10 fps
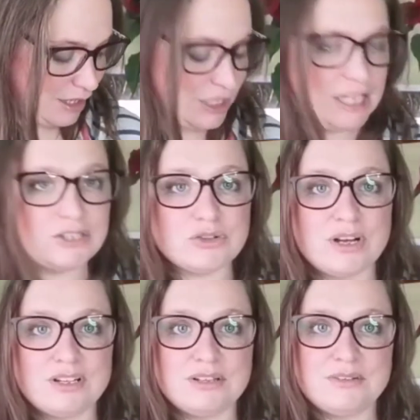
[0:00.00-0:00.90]
you need
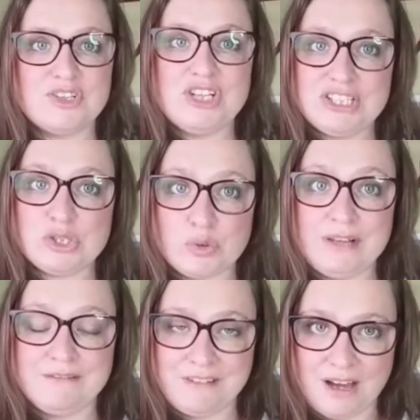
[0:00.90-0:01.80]
to
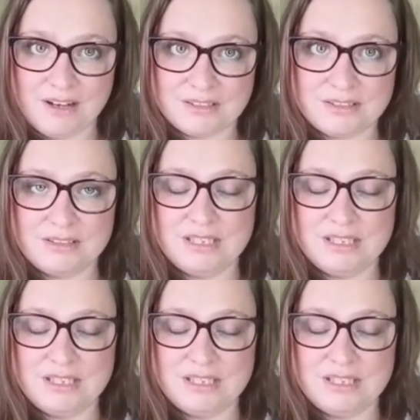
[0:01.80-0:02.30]
treat fast.